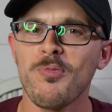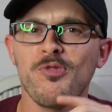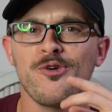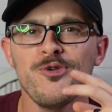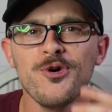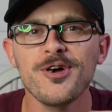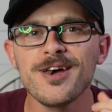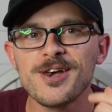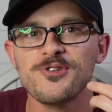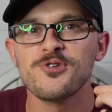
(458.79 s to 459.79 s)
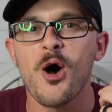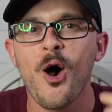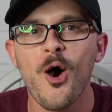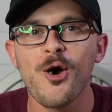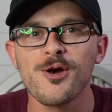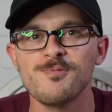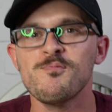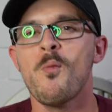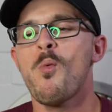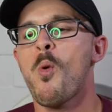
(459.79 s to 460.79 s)
The nougat is
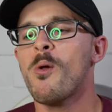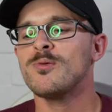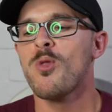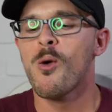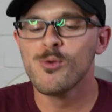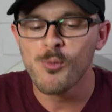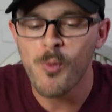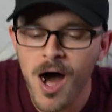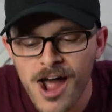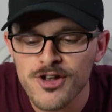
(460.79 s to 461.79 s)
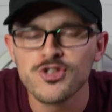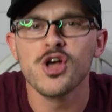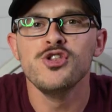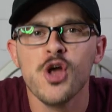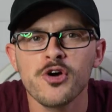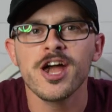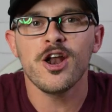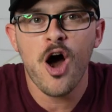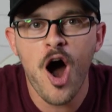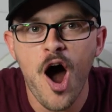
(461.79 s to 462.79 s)
hard. Why is the
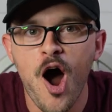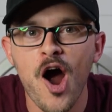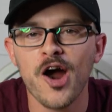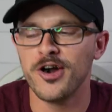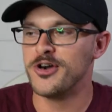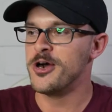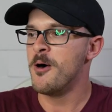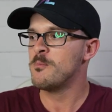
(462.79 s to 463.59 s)
nougat hard?